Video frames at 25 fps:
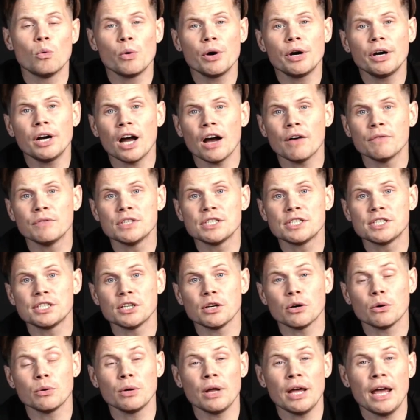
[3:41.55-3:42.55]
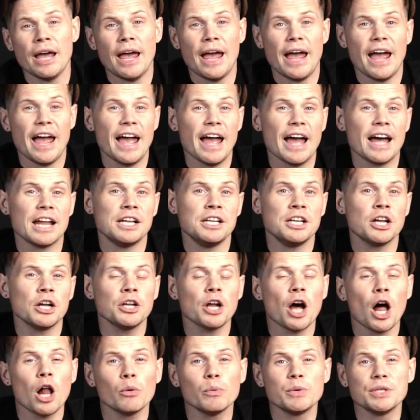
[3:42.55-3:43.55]
wear of the stone and
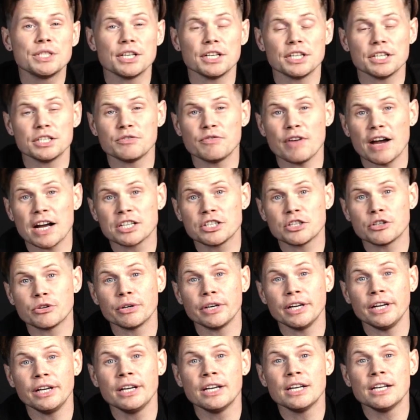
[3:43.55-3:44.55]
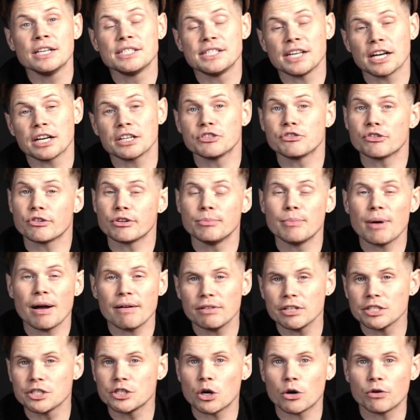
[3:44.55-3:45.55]
not always satisfactory secondary
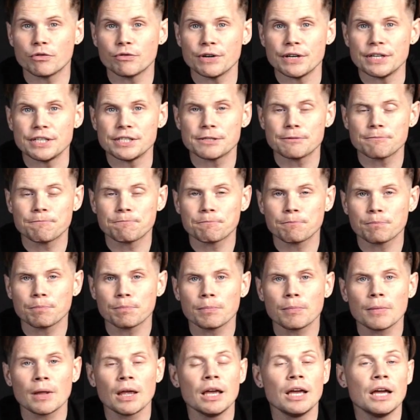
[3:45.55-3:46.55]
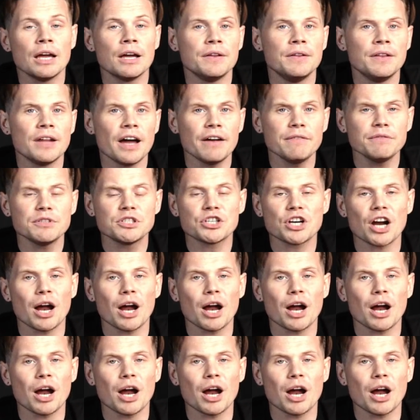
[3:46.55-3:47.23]
bevel surface. Knives